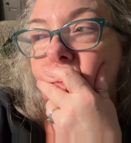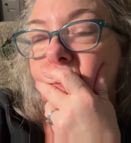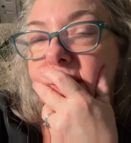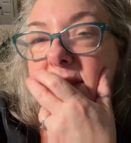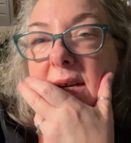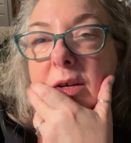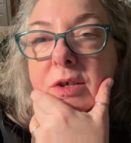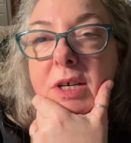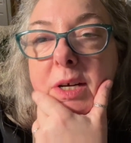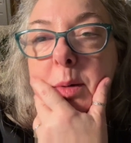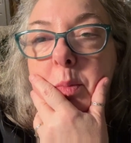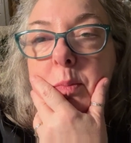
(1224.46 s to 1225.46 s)

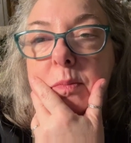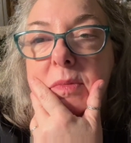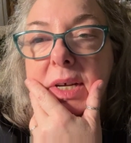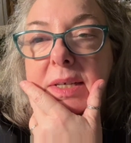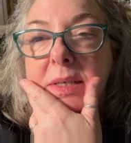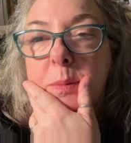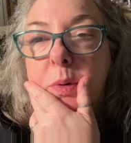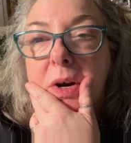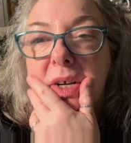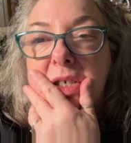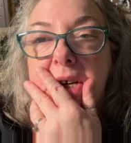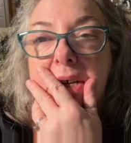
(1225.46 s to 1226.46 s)
secretary desk
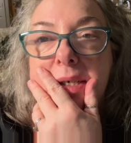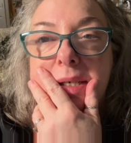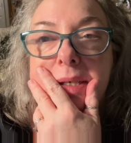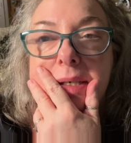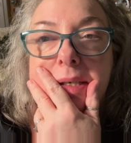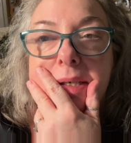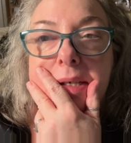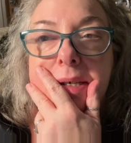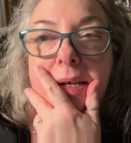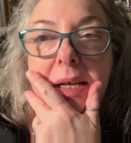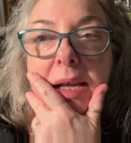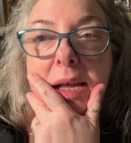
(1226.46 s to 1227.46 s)
project
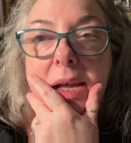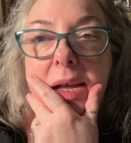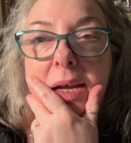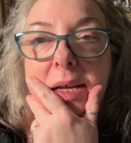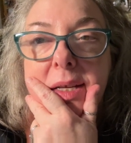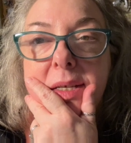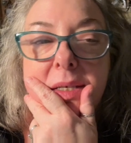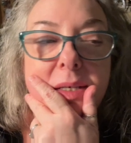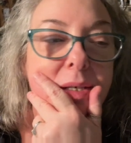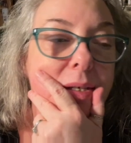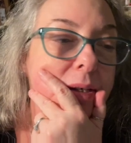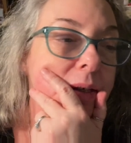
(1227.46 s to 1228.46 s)
and